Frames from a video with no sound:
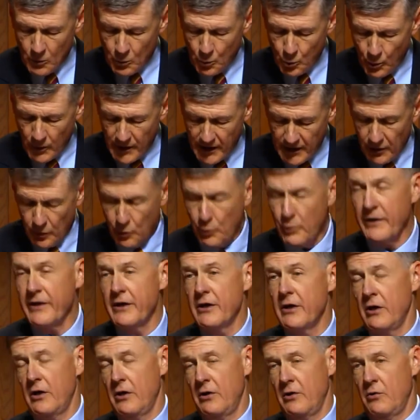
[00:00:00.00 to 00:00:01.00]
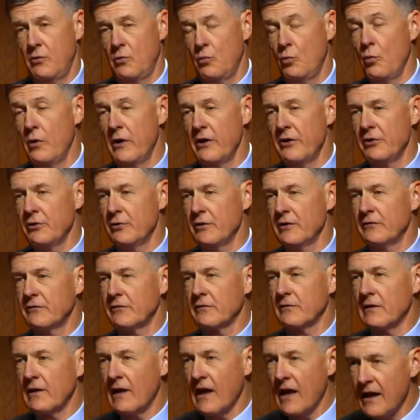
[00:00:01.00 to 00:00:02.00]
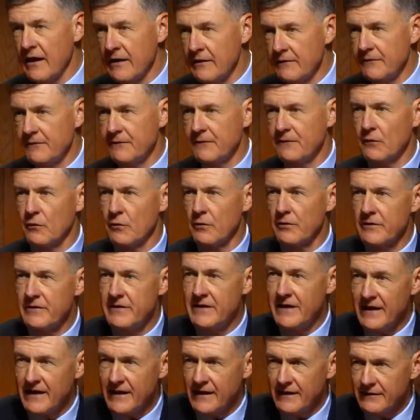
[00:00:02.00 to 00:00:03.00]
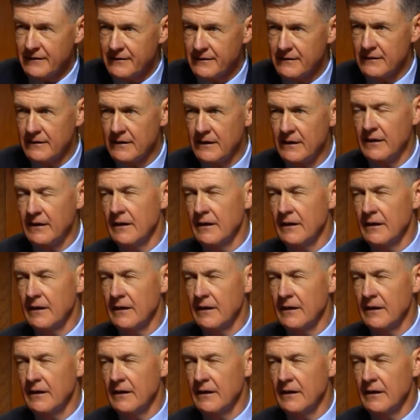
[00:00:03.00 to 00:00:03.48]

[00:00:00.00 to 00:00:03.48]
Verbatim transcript: where we go, whether it's life or death,